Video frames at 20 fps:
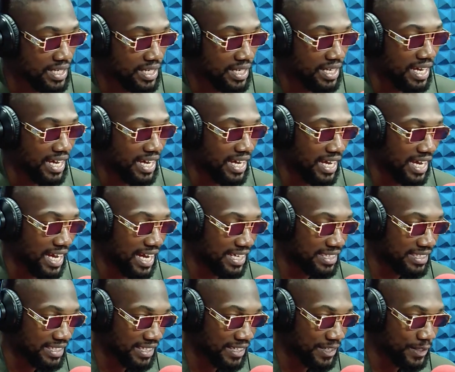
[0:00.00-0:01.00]
And
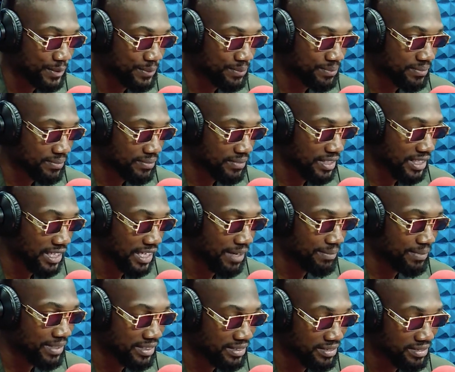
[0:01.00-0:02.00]
then, I
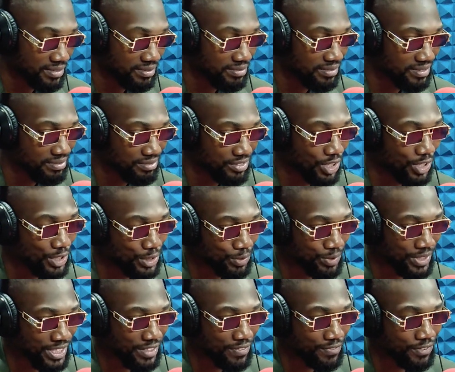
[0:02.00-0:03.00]
mean, third
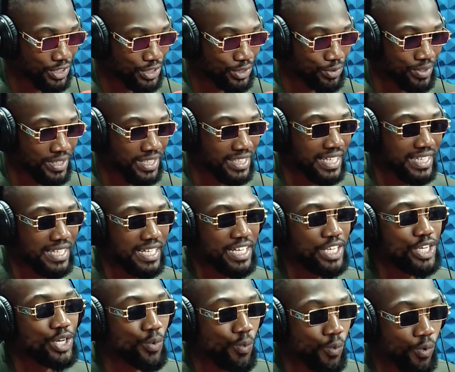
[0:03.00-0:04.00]
week, fourth week,
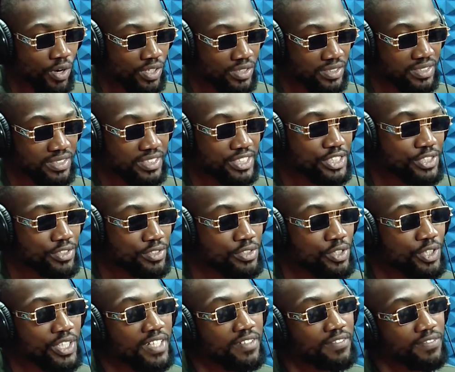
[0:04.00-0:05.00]
it was still
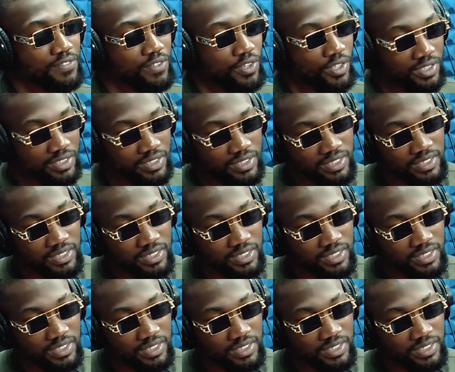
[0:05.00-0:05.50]
looking forced.